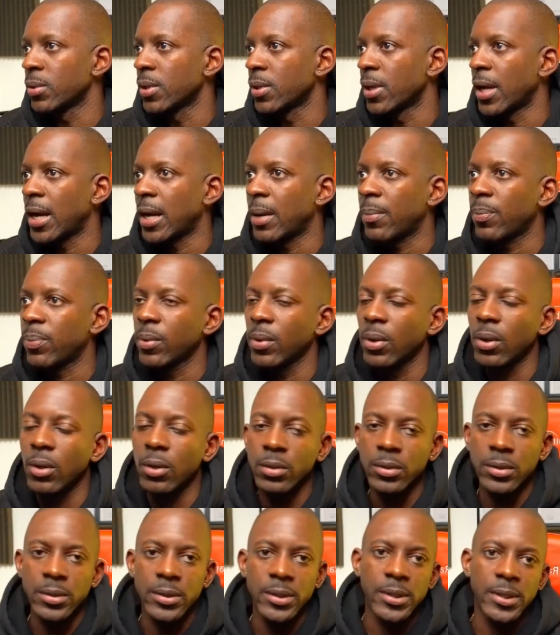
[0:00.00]

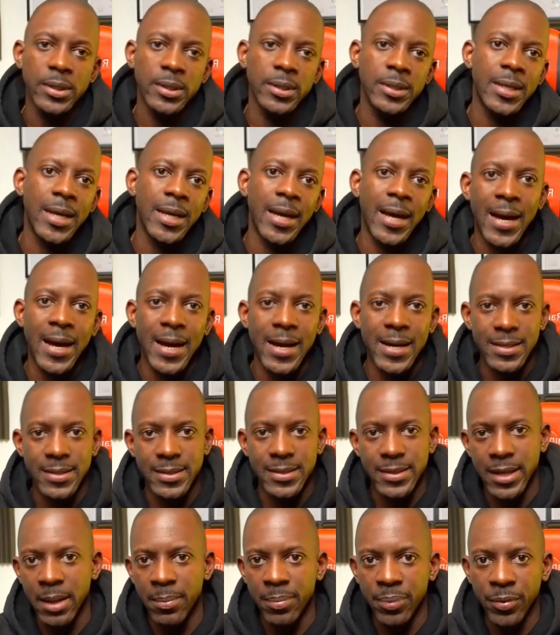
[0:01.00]
upload the ISE
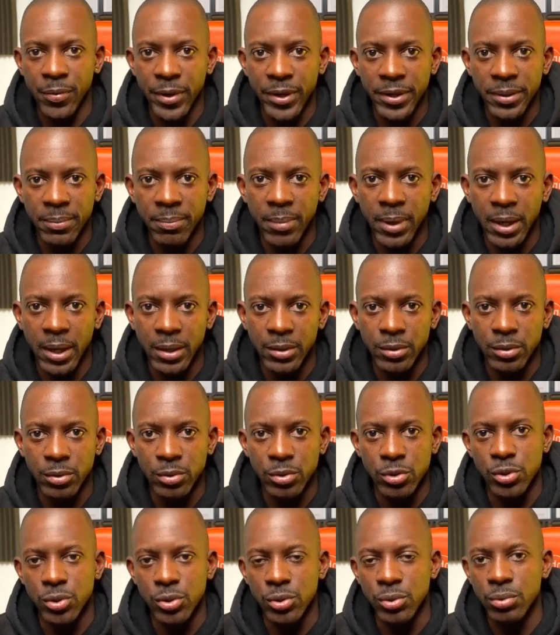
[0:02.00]
upgrade bundle
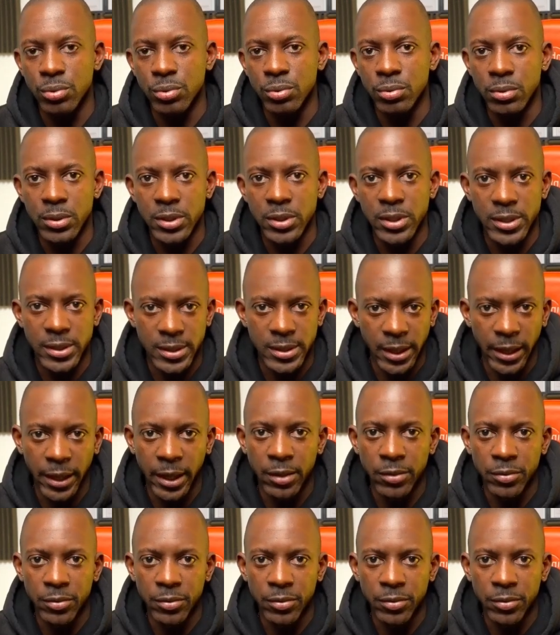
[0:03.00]
to the secondary